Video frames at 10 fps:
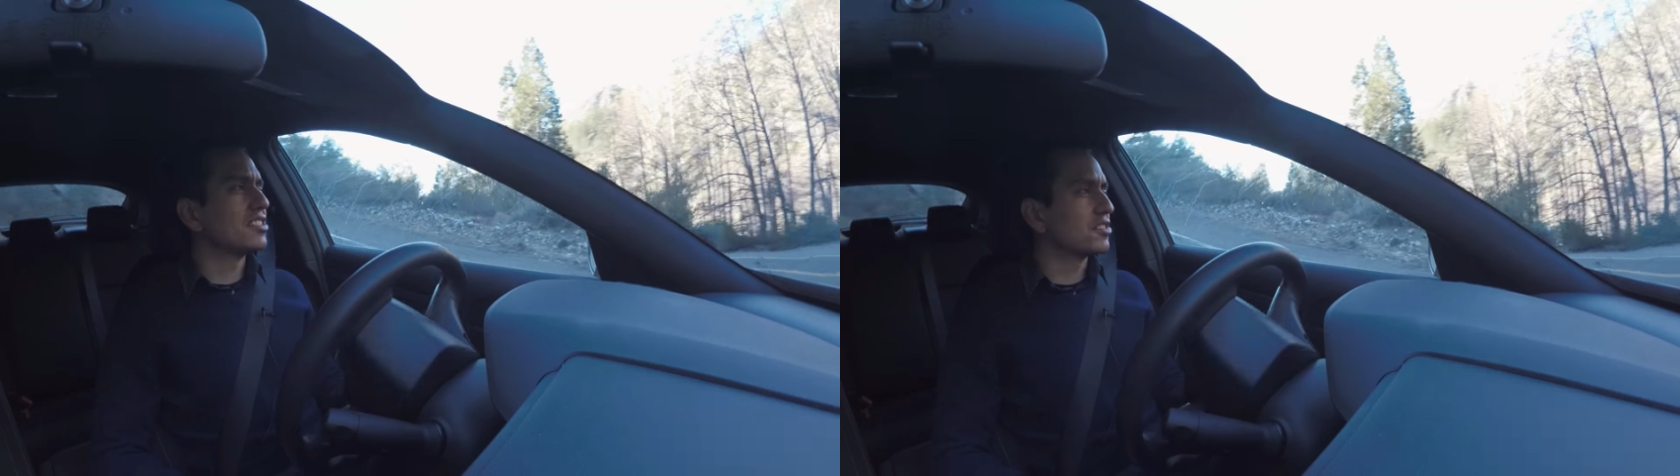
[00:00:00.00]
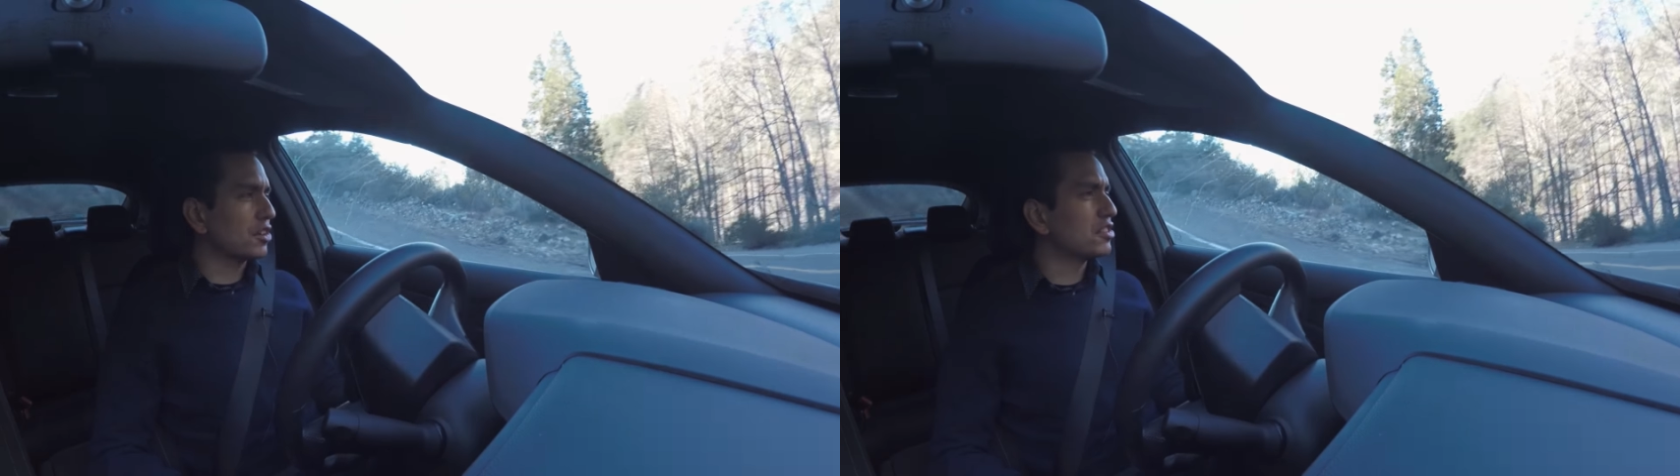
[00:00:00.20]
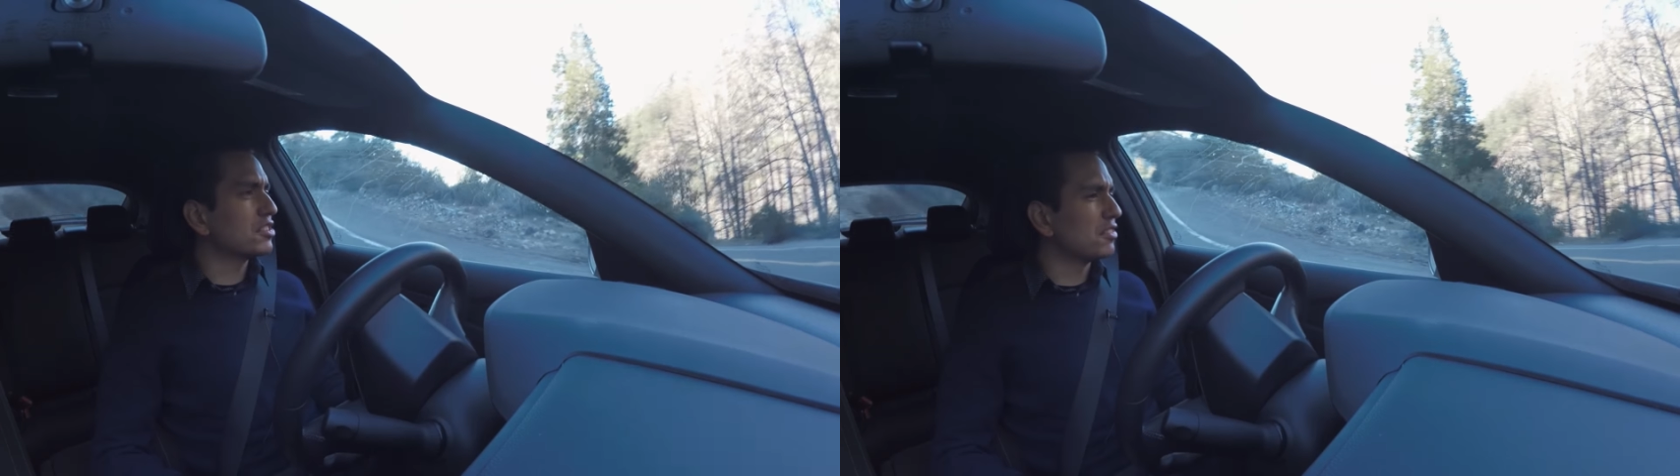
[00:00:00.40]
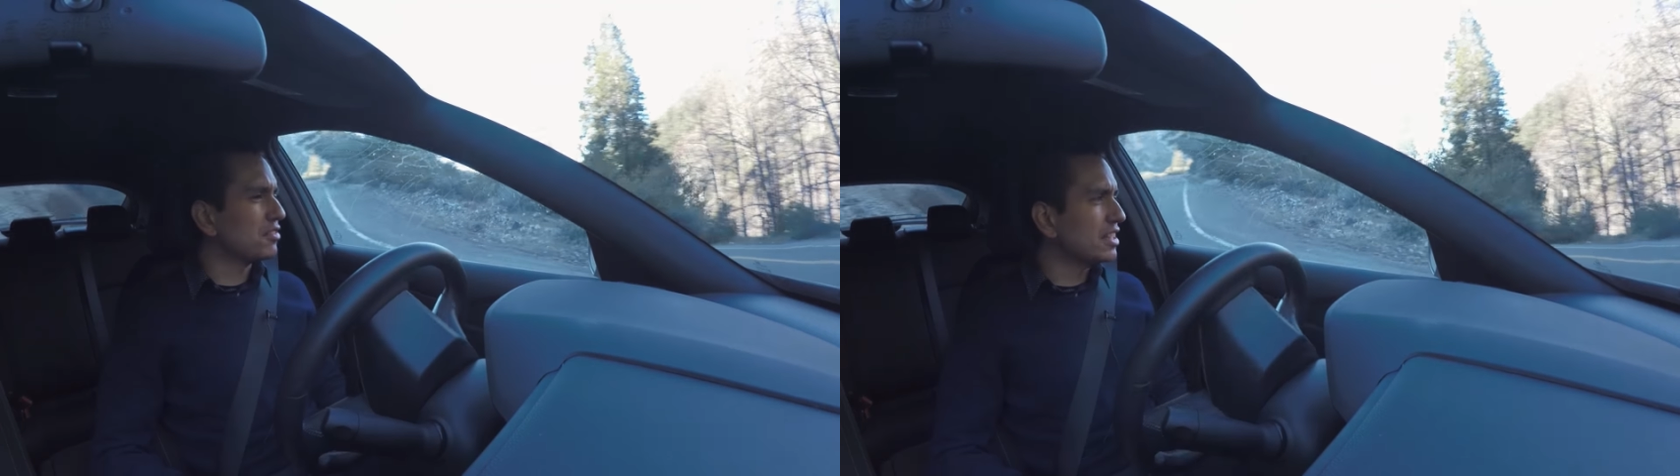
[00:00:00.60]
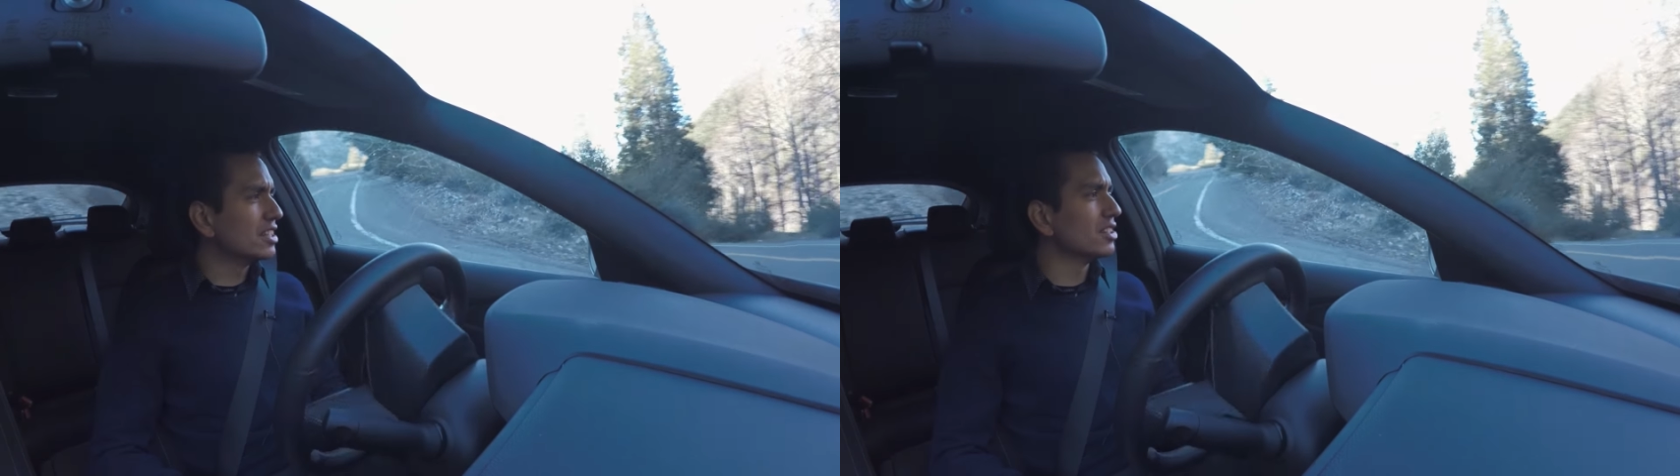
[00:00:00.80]
starts to
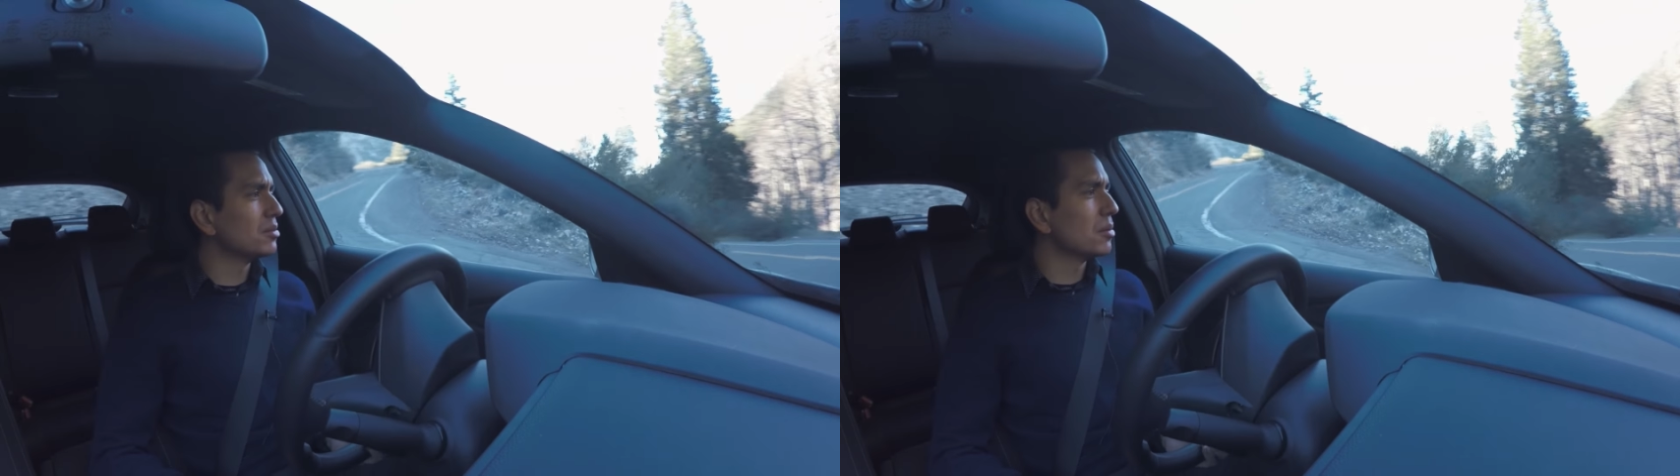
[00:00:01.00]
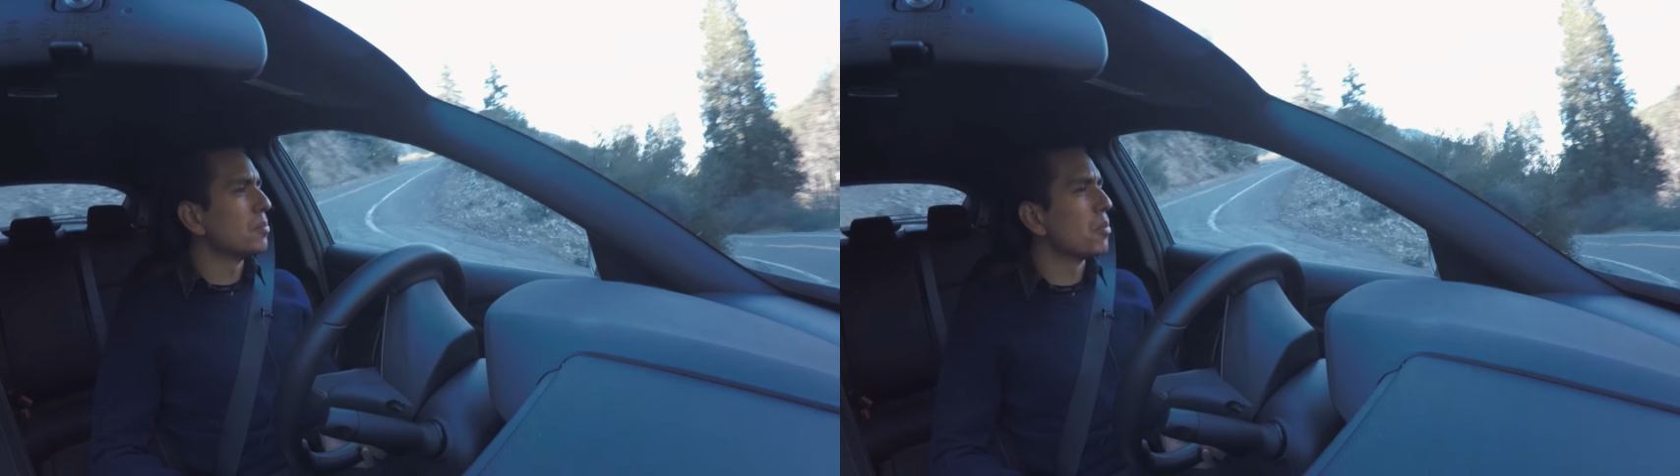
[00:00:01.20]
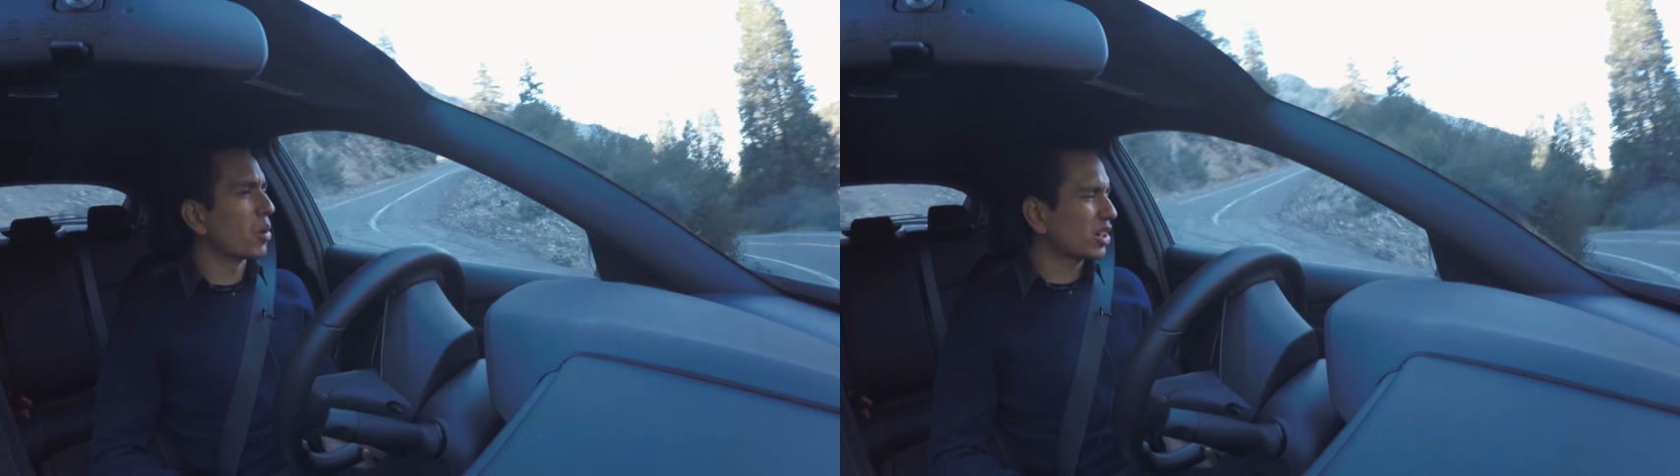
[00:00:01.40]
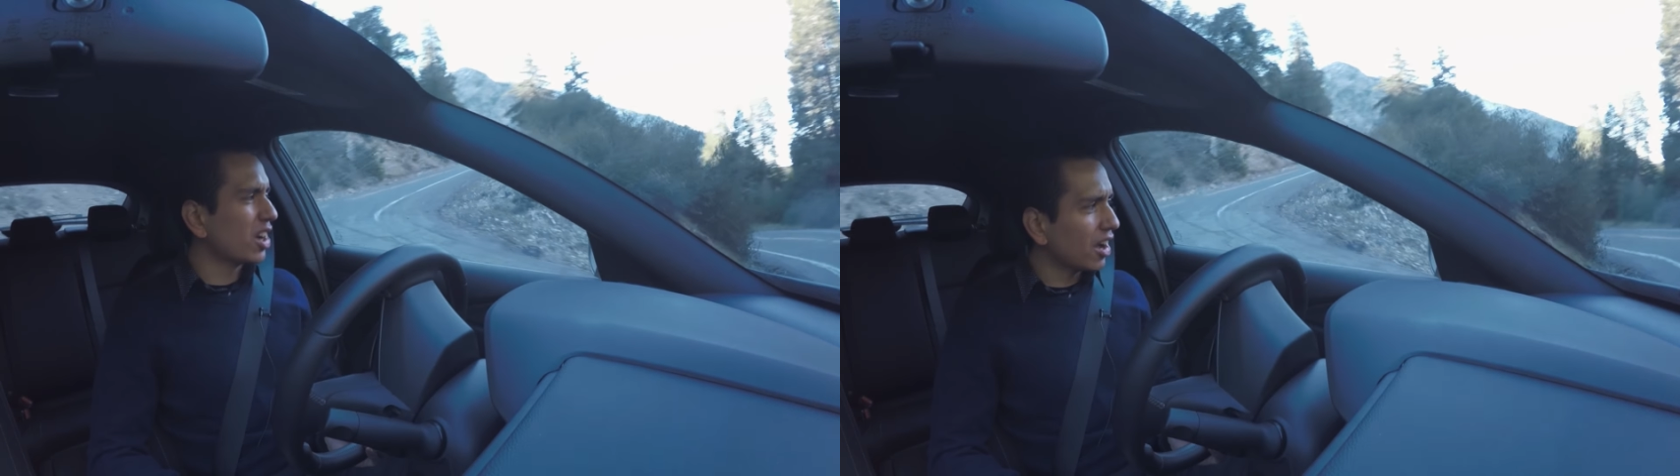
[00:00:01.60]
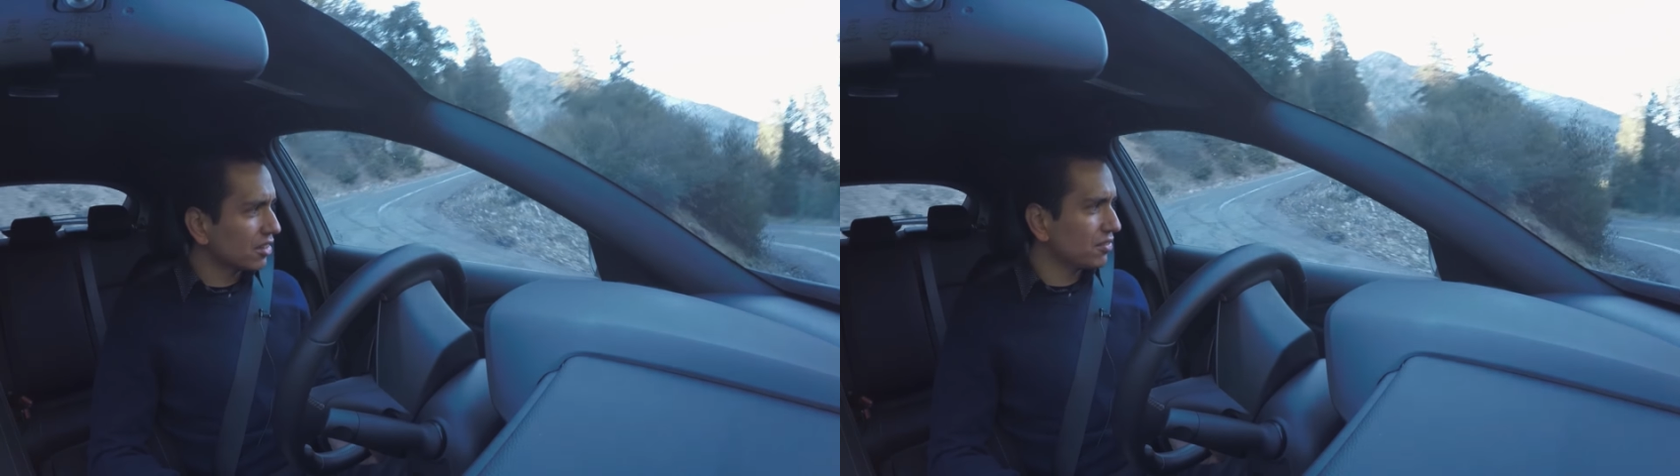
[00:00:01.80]
feel more
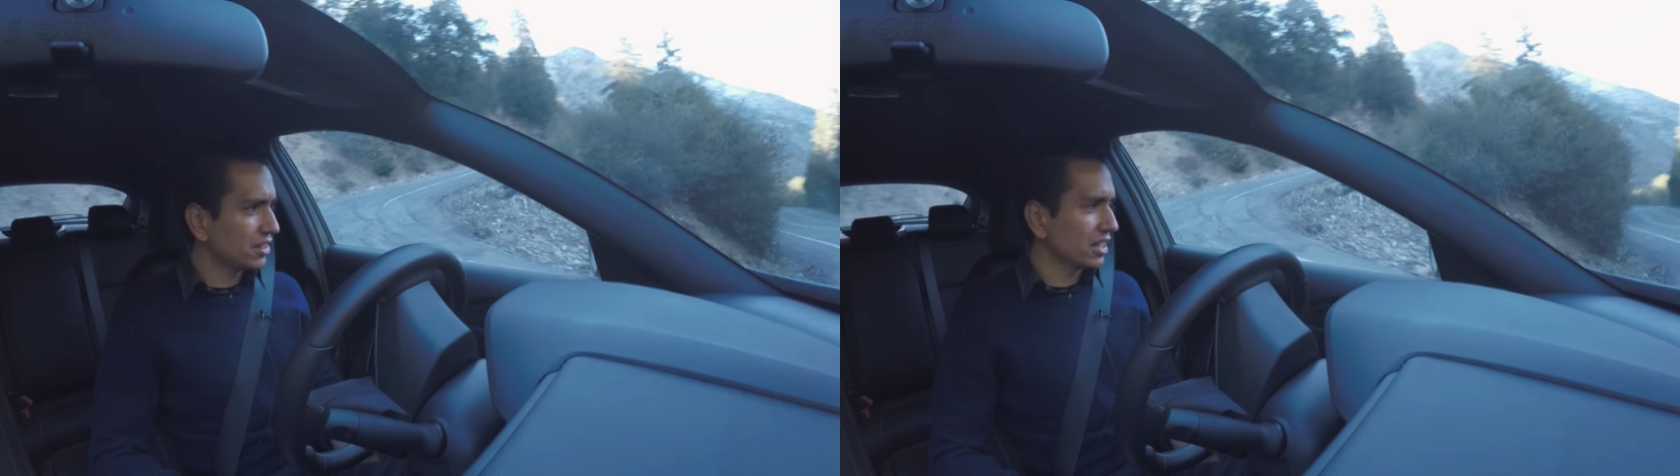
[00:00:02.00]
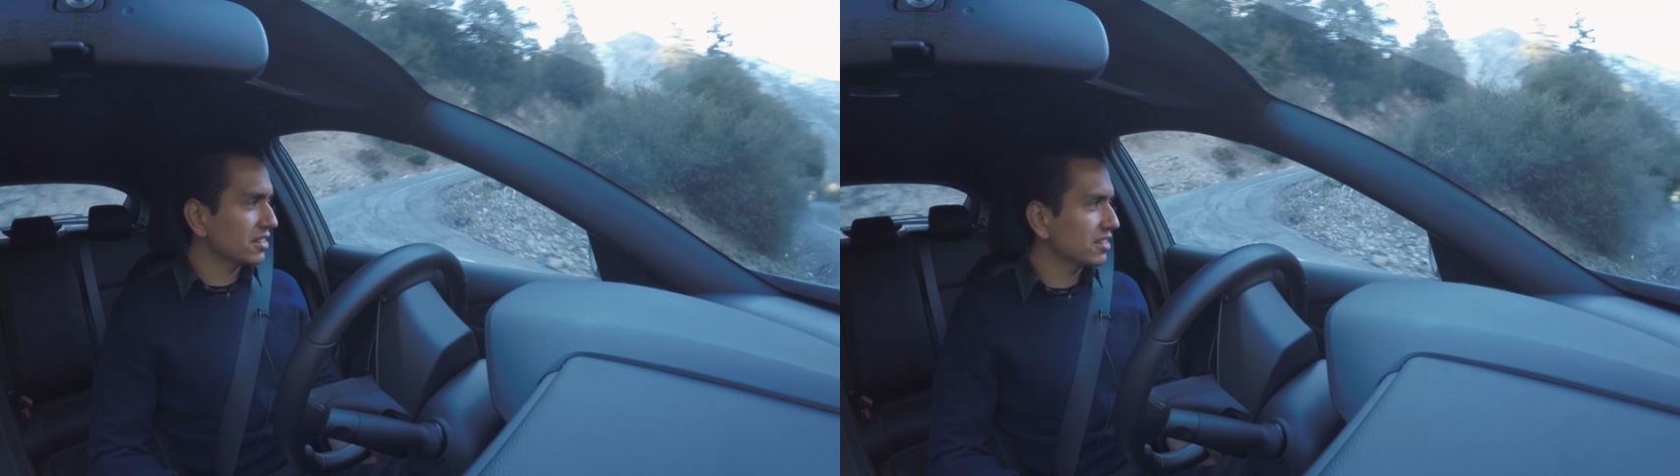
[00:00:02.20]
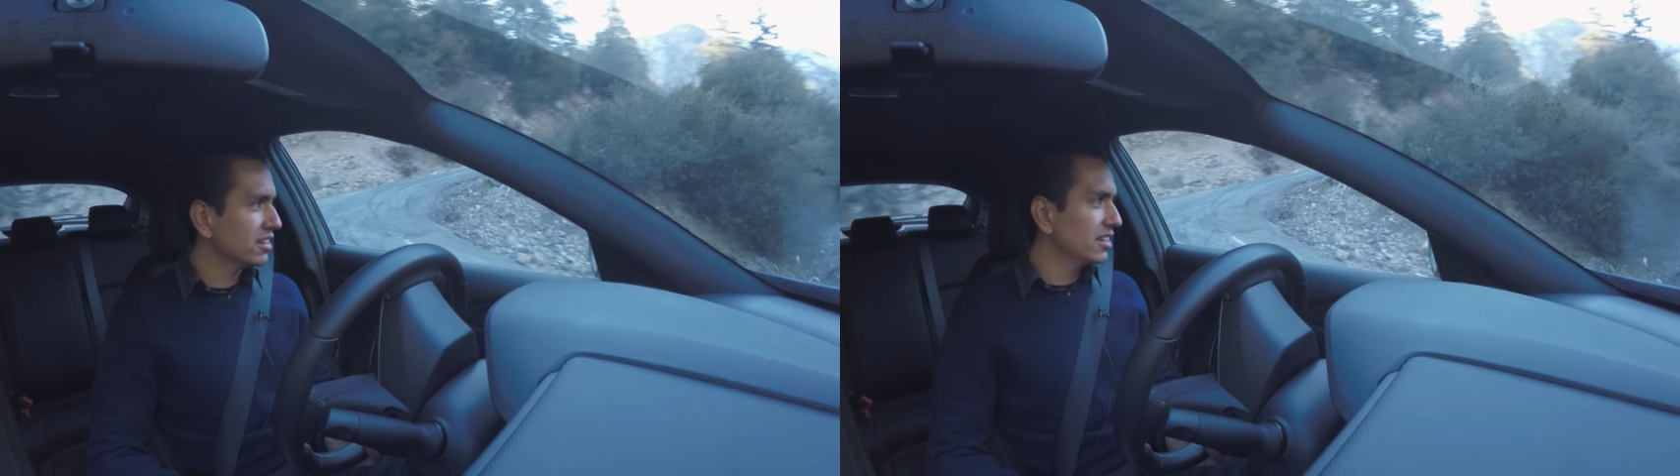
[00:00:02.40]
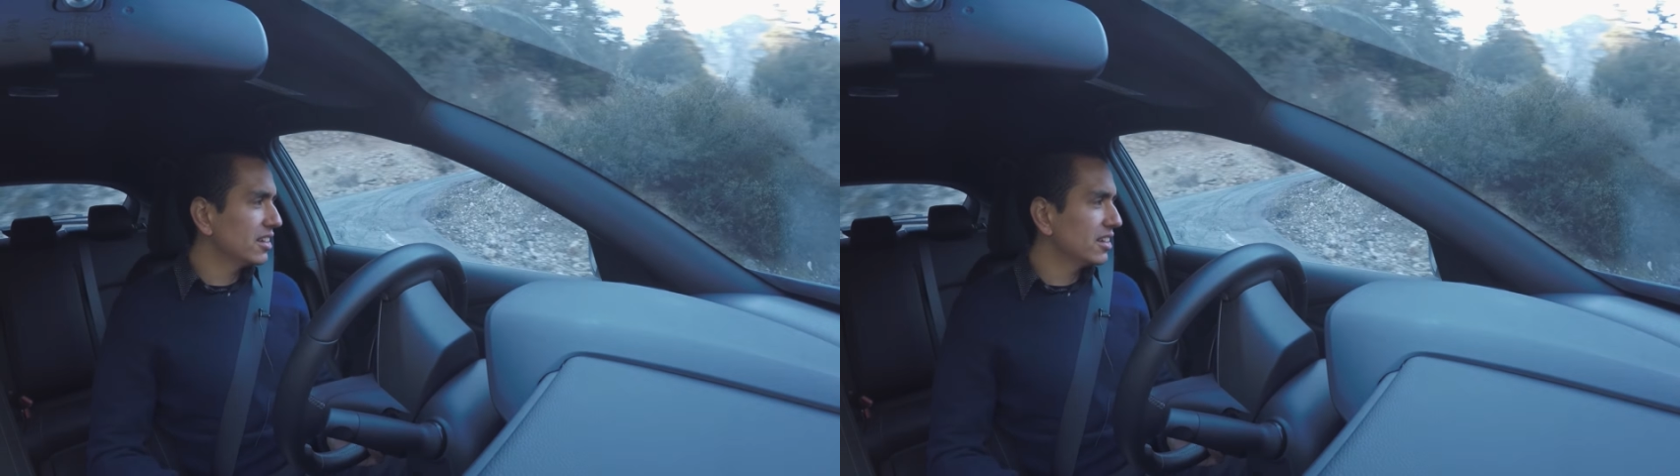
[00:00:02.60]
confident.